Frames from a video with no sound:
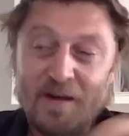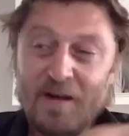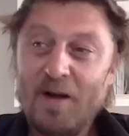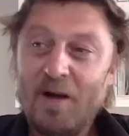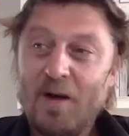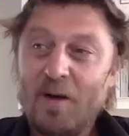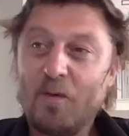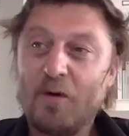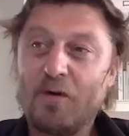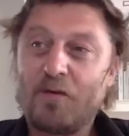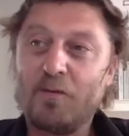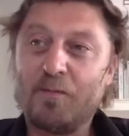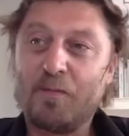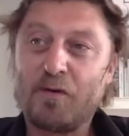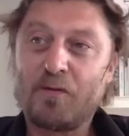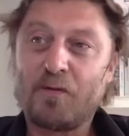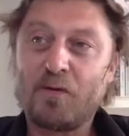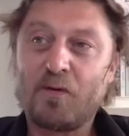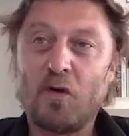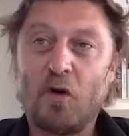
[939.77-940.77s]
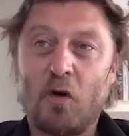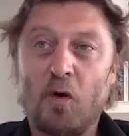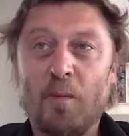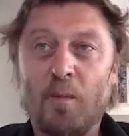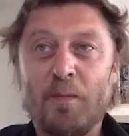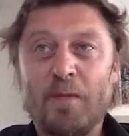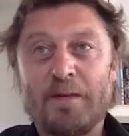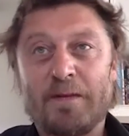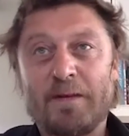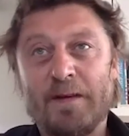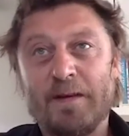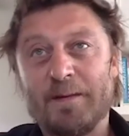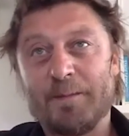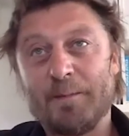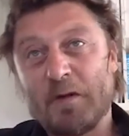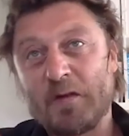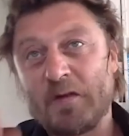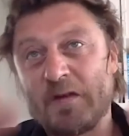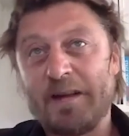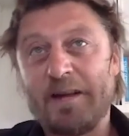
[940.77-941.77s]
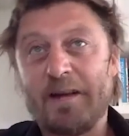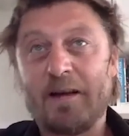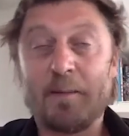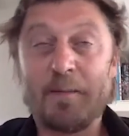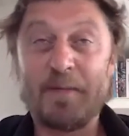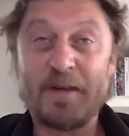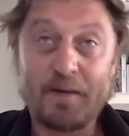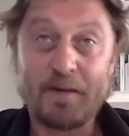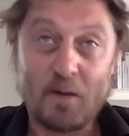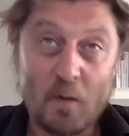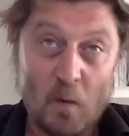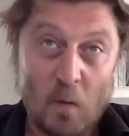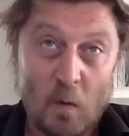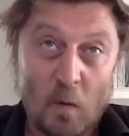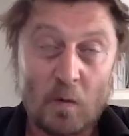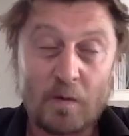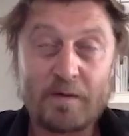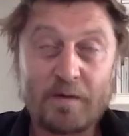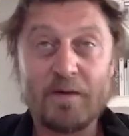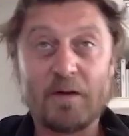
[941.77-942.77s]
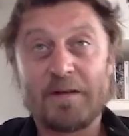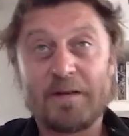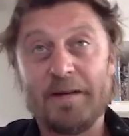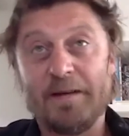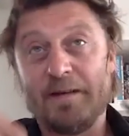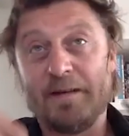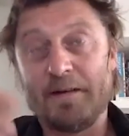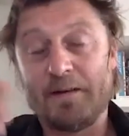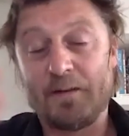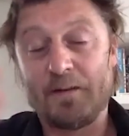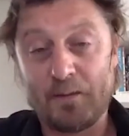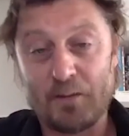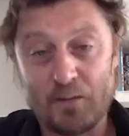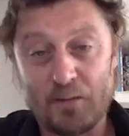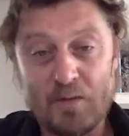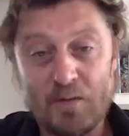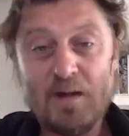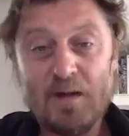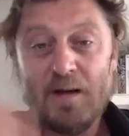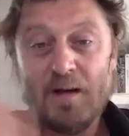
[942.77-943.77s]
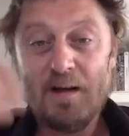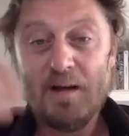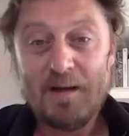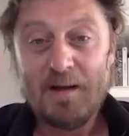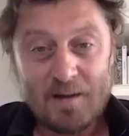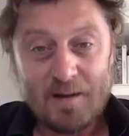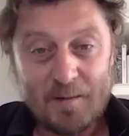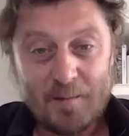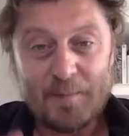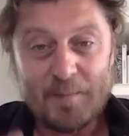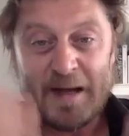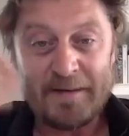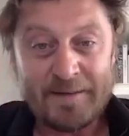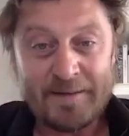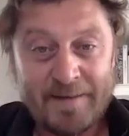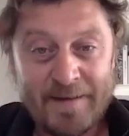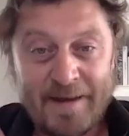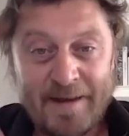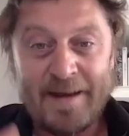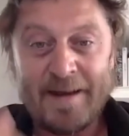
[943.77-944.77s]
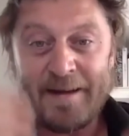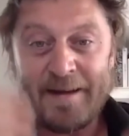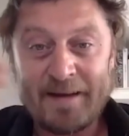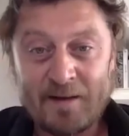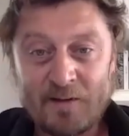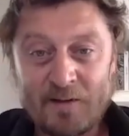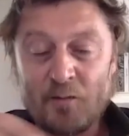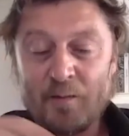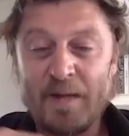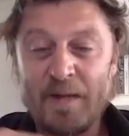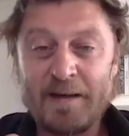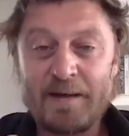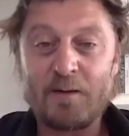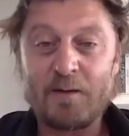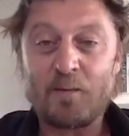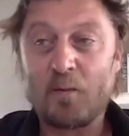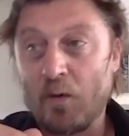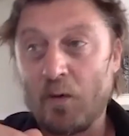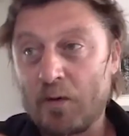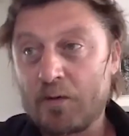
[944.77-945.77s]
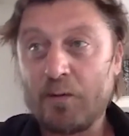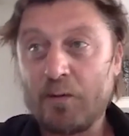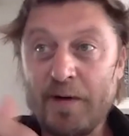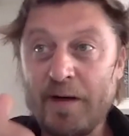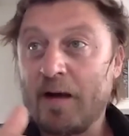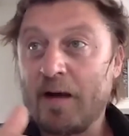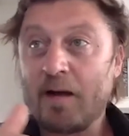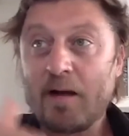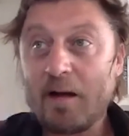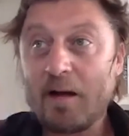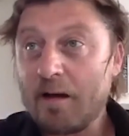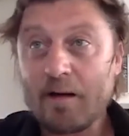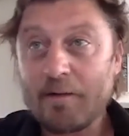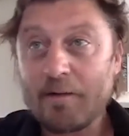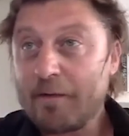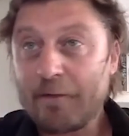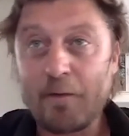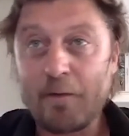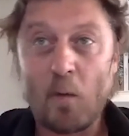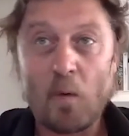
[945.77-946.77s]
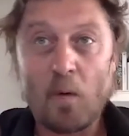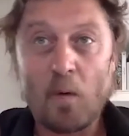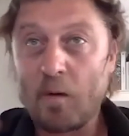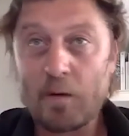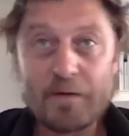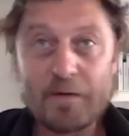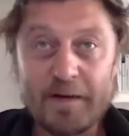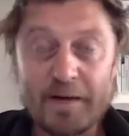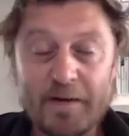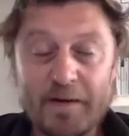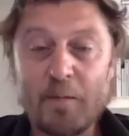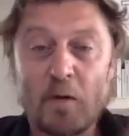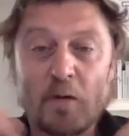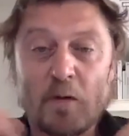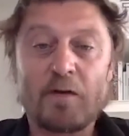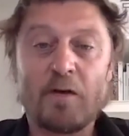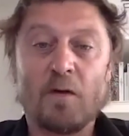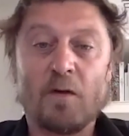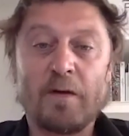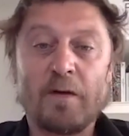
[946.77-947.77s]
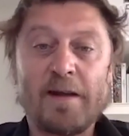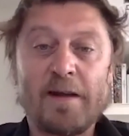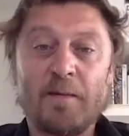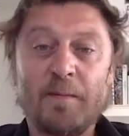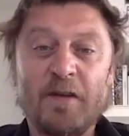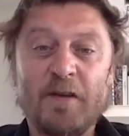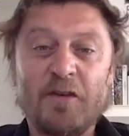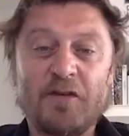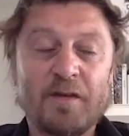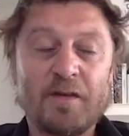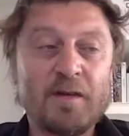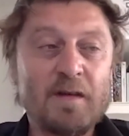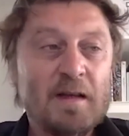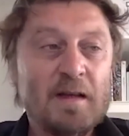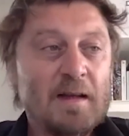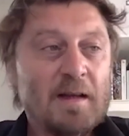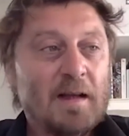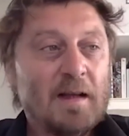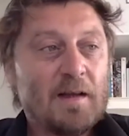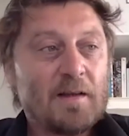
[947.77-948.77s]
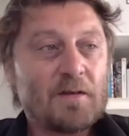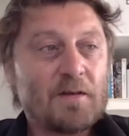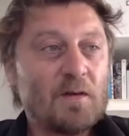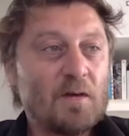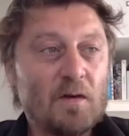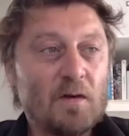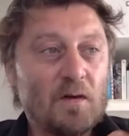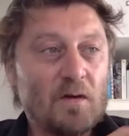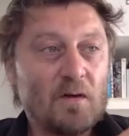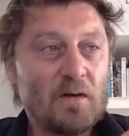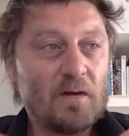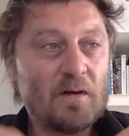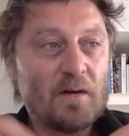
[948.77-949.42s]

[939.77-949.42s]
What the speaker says: who are supposed to come, but they are a bit old, not easy to maintain and to make it work during a 4 or 6 months long exhibition. So